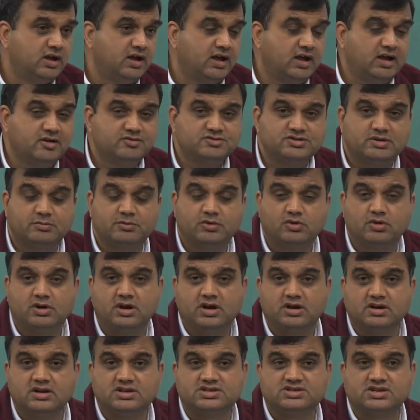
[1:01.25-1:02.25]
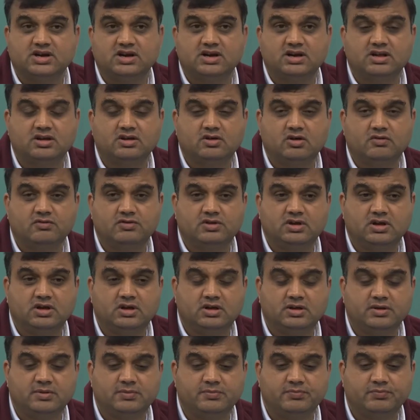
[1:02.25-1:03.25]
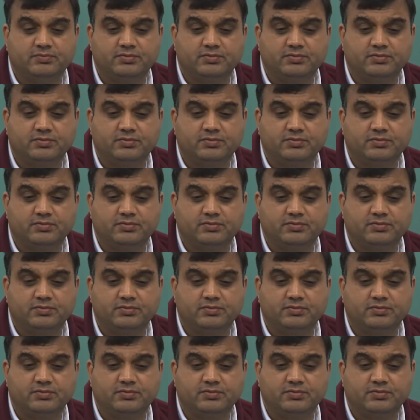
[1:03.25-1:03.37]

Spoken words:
have some good understanding of the